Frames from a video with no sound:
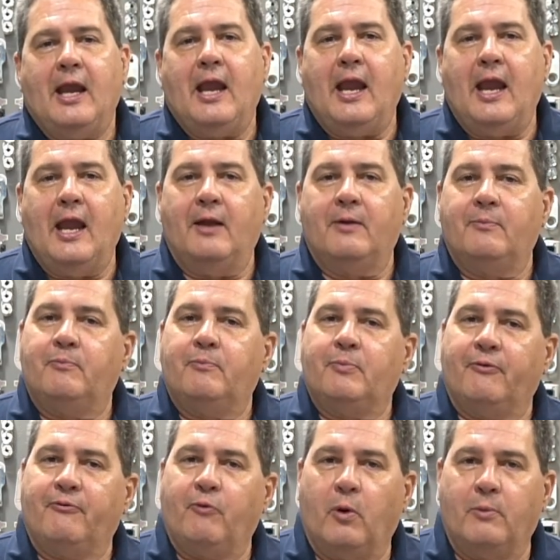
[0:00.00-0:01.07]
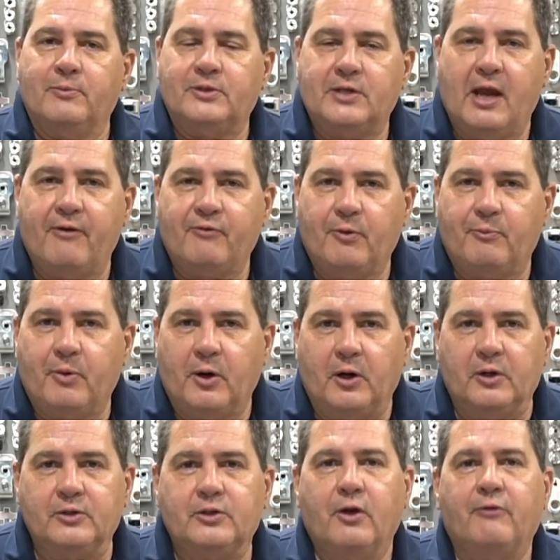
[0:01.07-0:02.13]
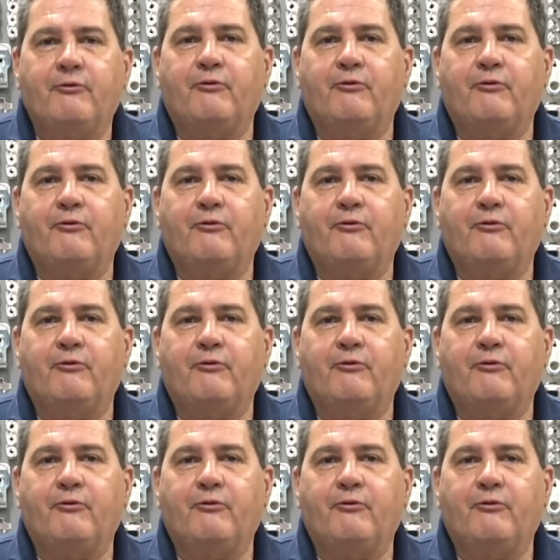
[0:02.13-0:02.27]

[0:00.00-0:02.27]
and perform safe repairs